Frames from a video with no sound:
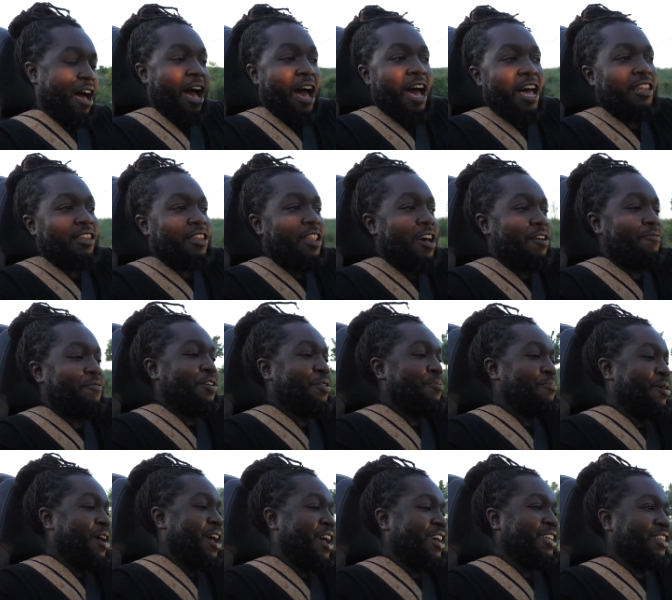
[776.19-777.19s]
I love it,
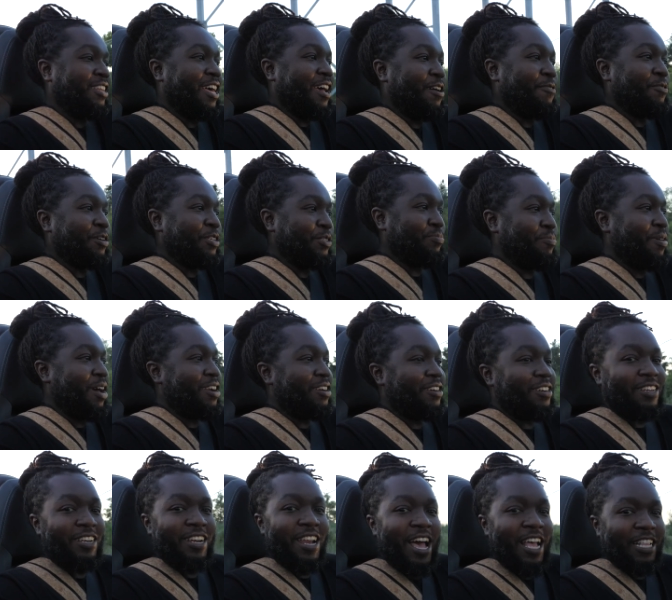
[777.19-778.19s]
man. Like, what's better
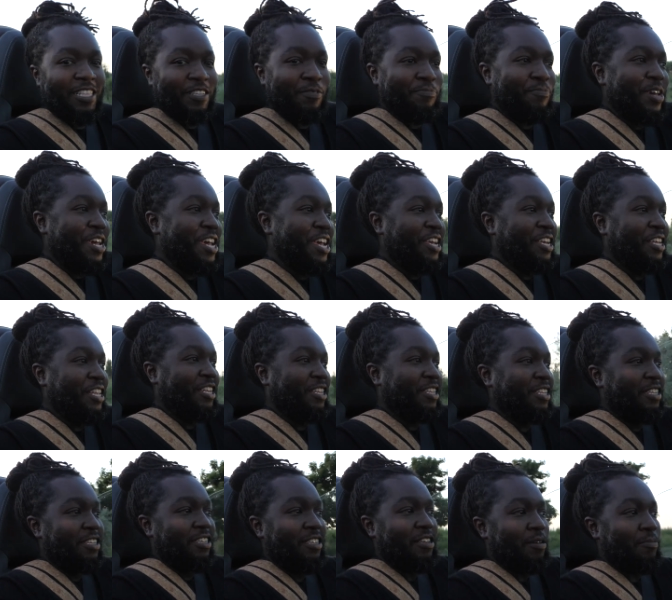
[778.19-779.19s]
than that to me?
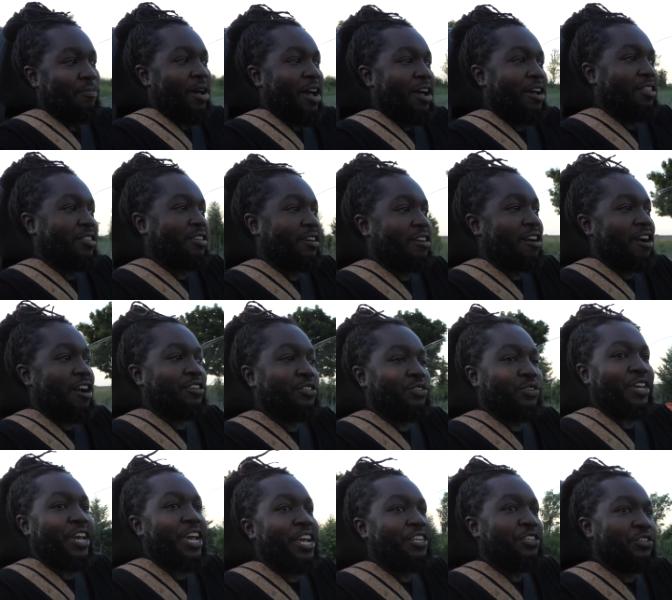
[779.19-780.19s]
My other cars, you
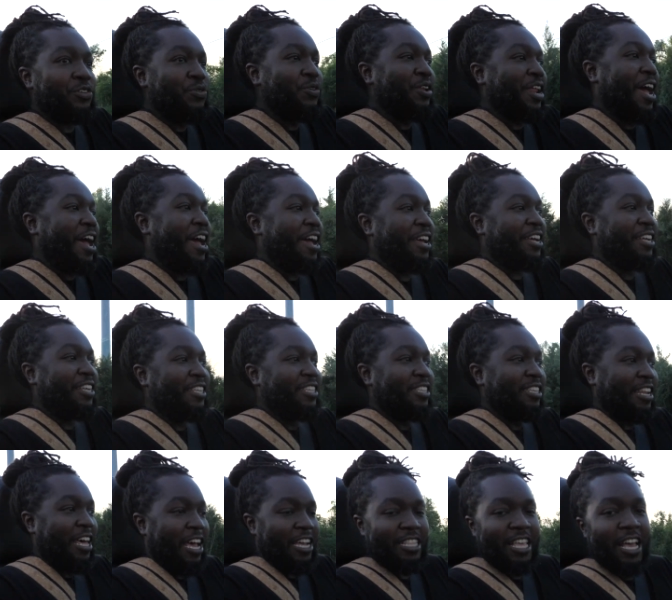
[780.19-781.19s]
can't do that.
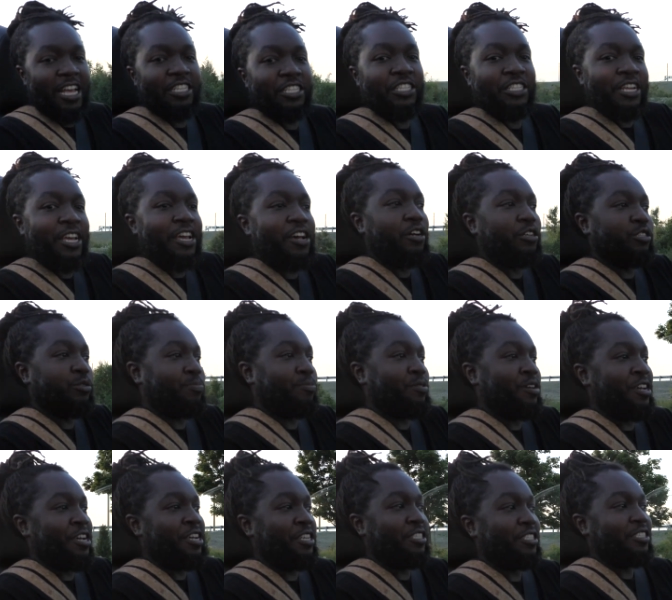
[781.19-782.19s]
Like, that's jail
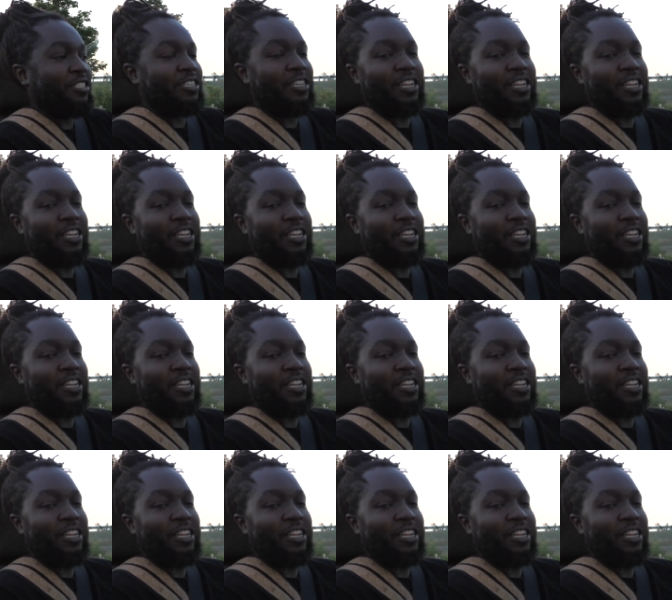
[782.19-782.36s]
speeds.